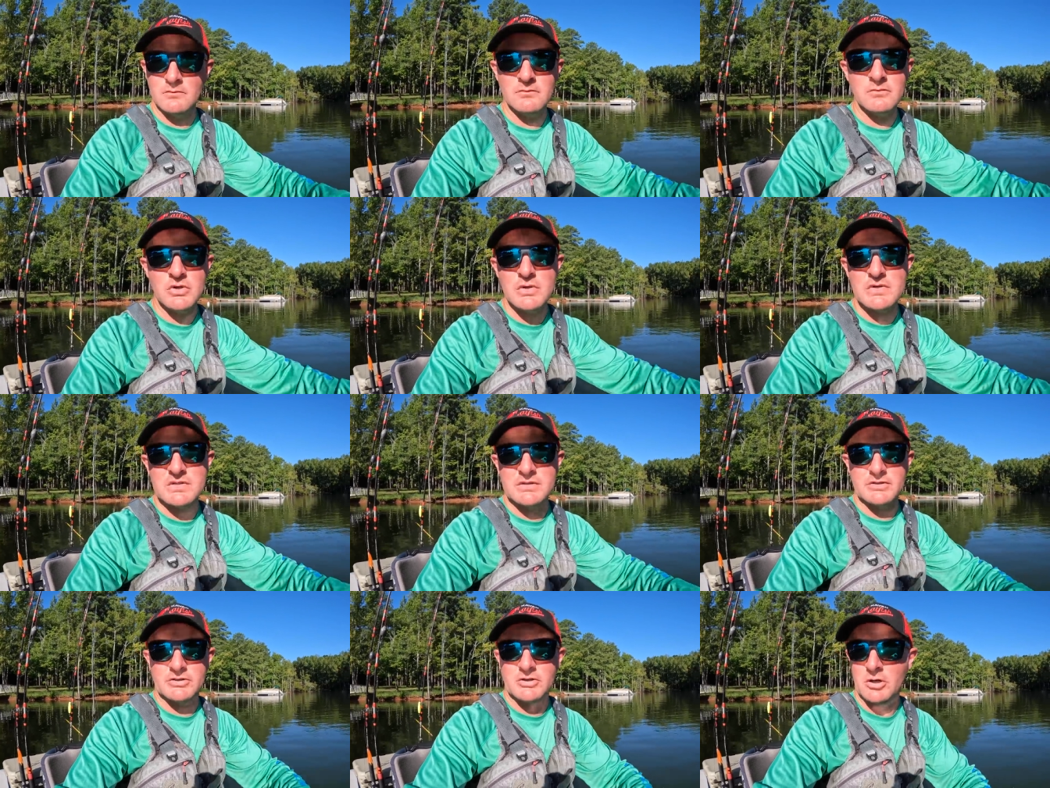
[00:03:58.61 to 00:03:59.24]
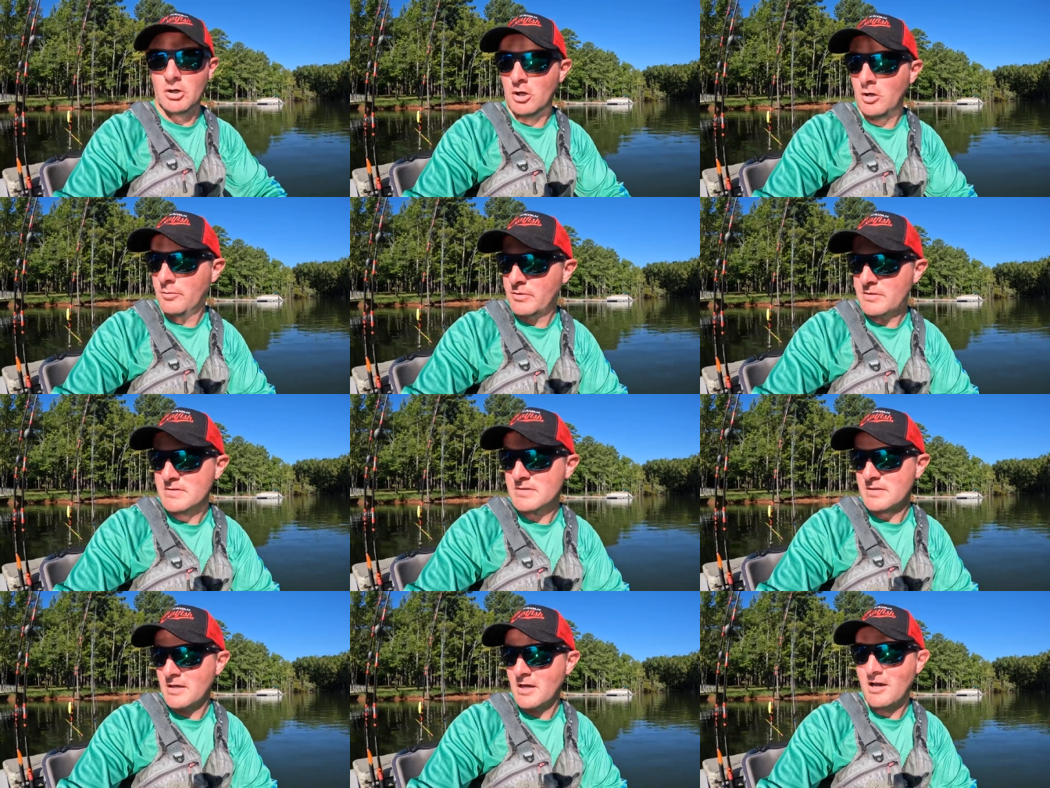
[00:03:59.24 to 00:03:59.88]
using the gulp
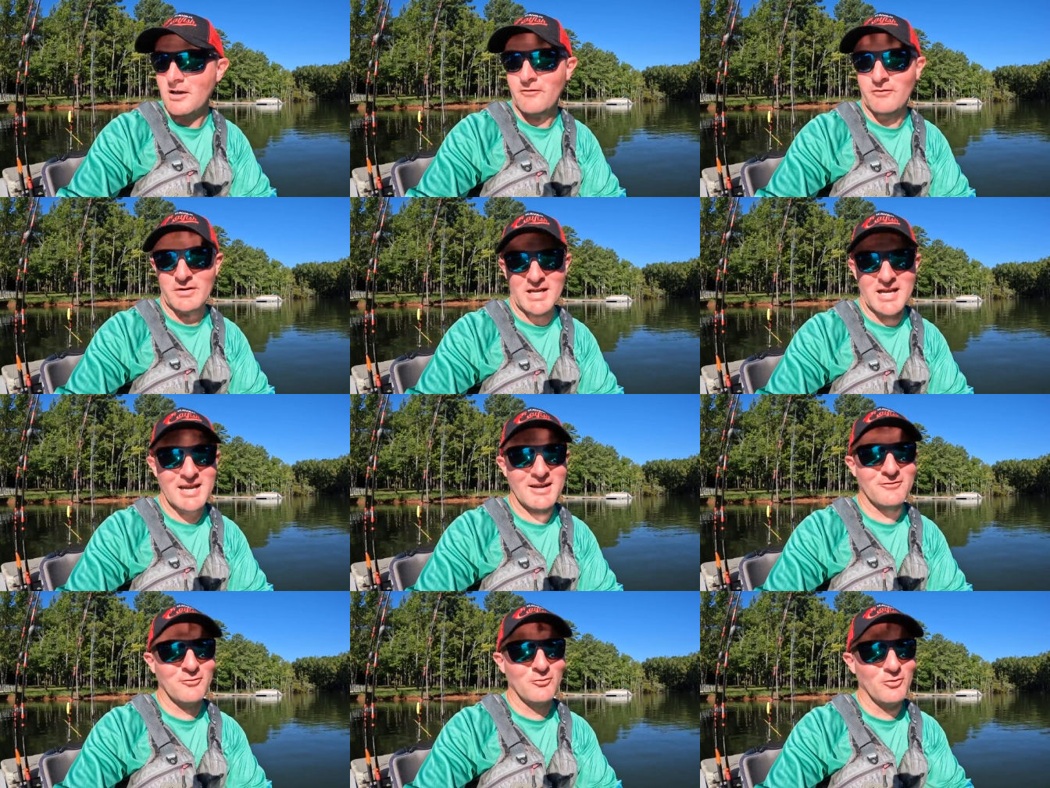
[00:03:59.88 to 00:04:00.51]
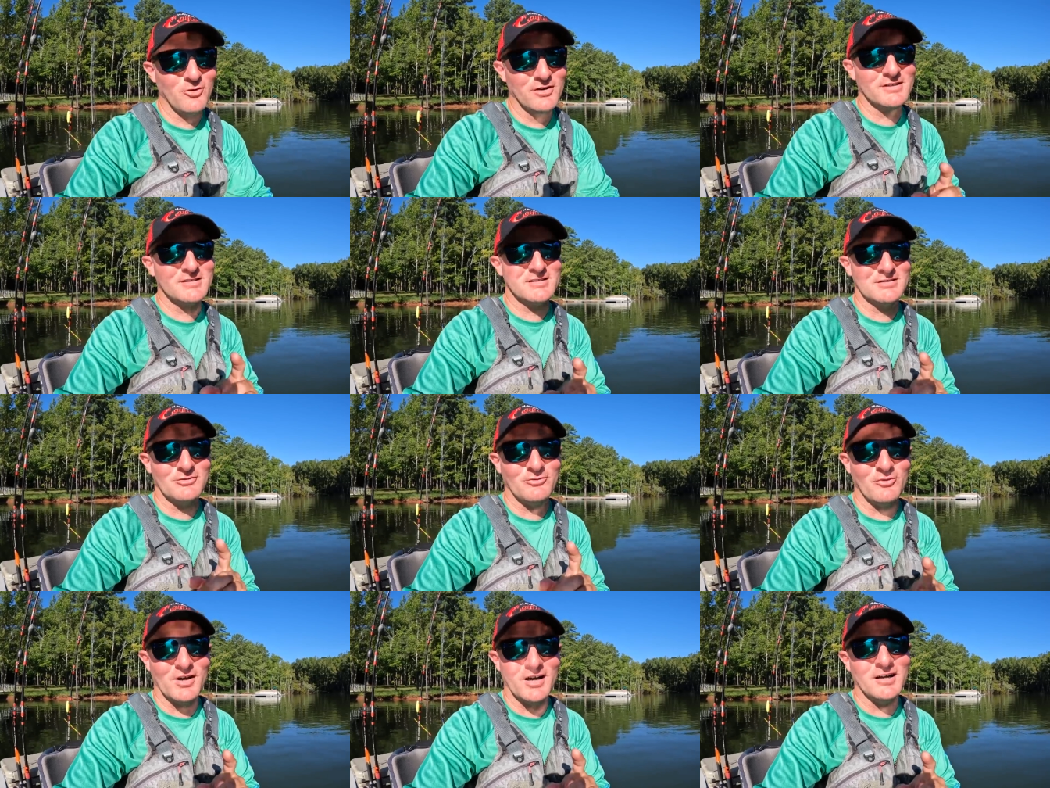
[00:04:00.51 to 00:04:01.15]
and stuff. And every once
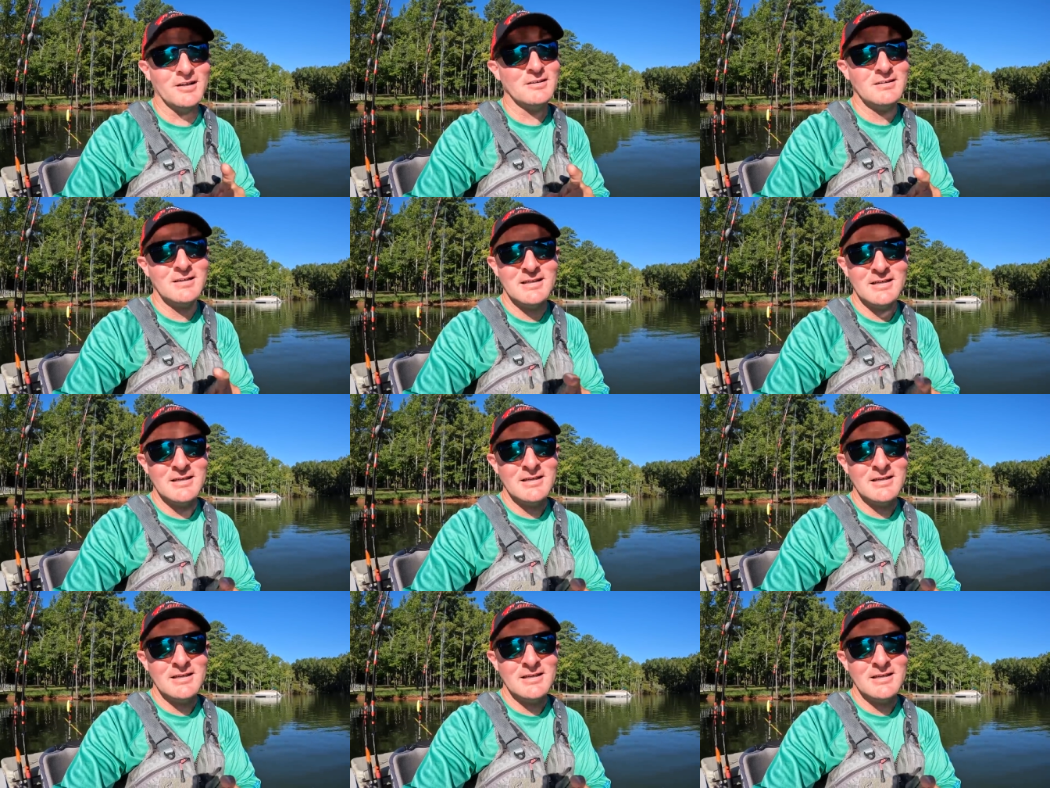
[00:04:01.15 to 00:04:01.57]
in a while,